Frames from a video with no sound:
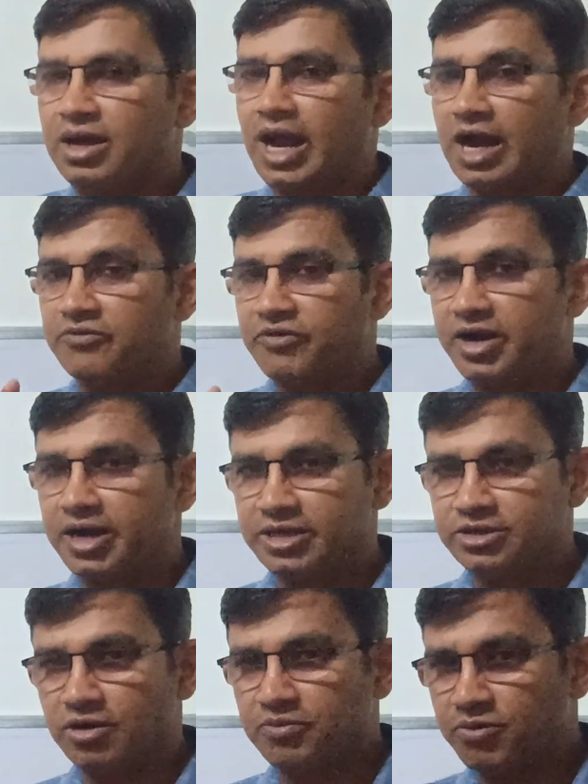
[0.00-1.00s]

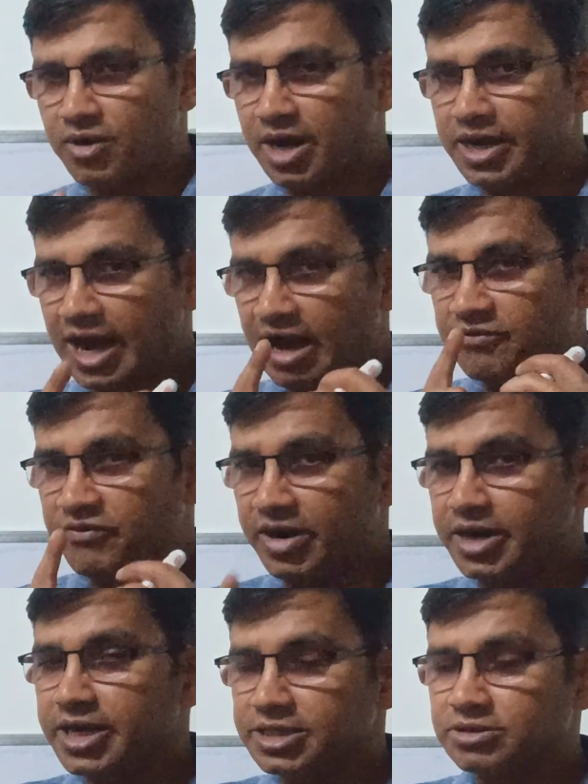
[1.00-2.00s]
Advantage of what?
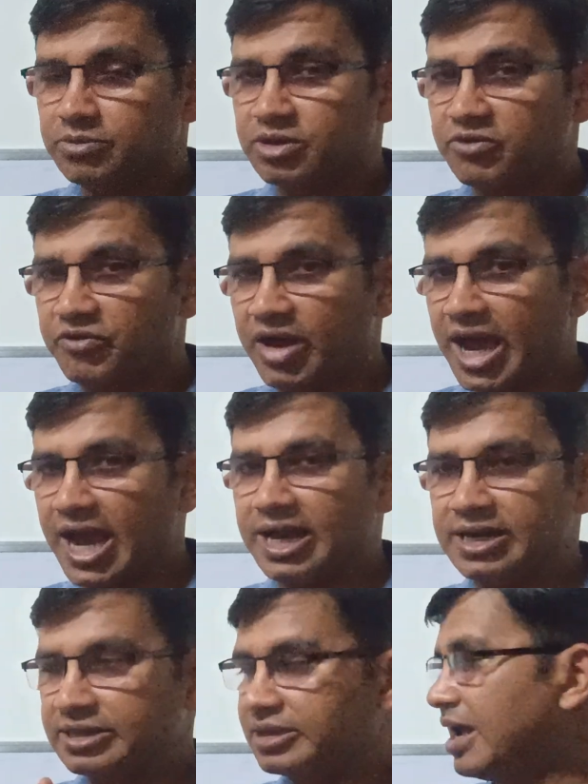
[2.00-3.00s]
Advantage of the
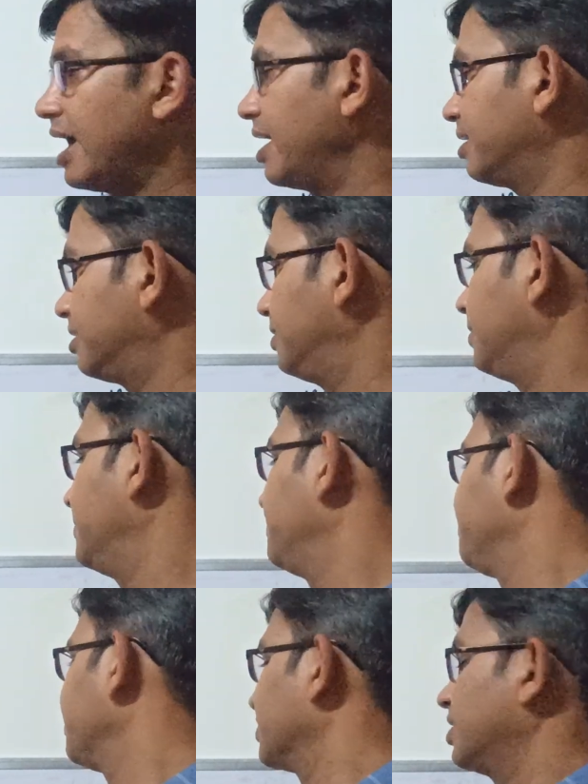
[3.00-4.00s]
fact that
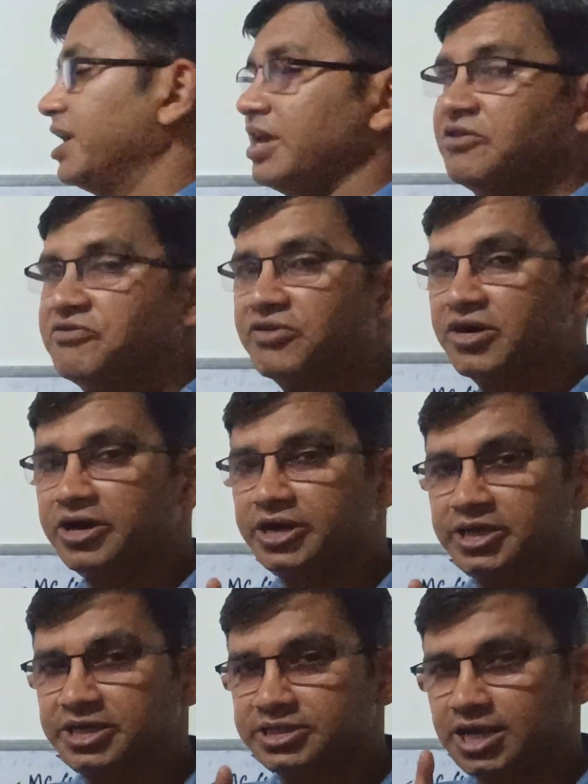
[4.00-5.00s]
the effort
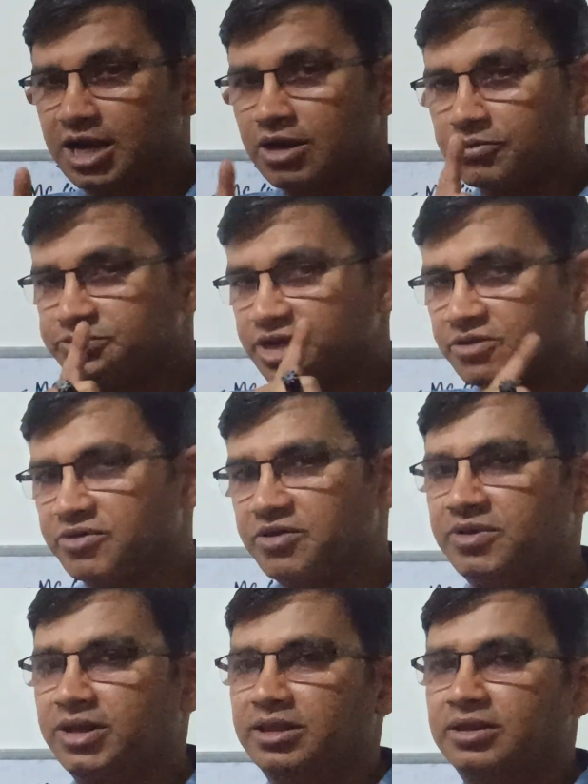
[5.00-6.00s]
is
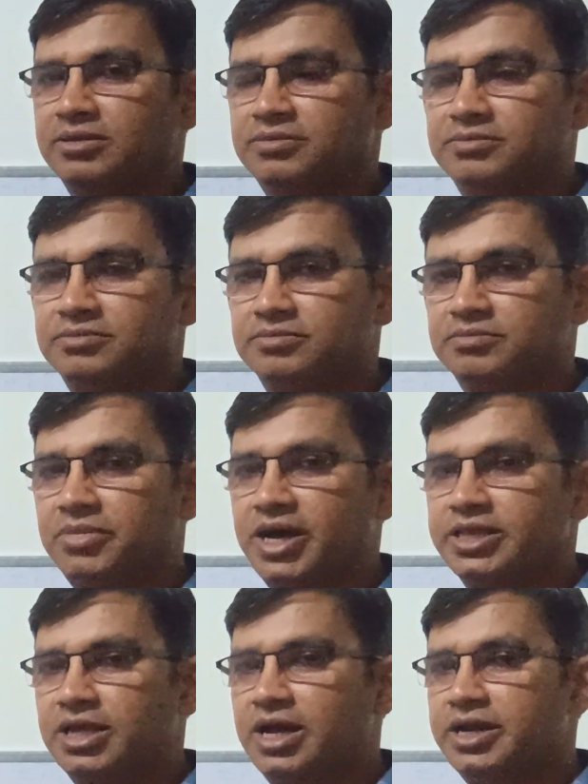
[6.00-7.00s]
unobservable by
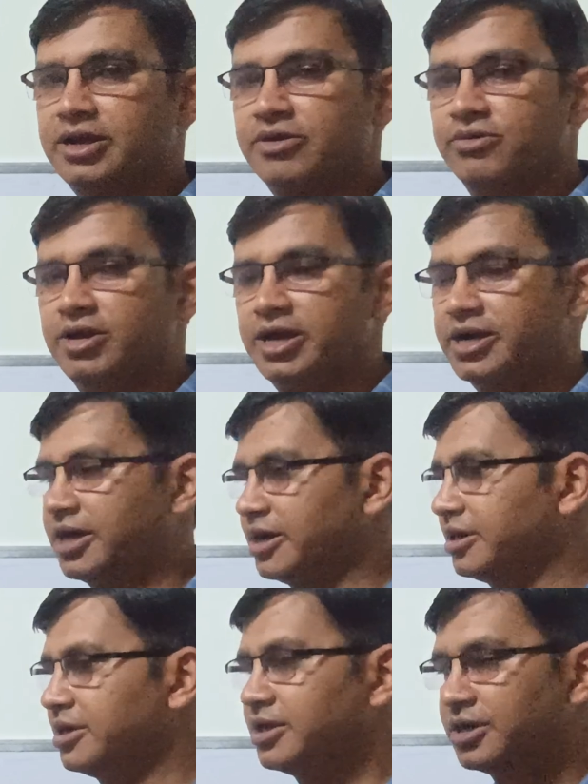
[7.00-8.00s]
the regulator.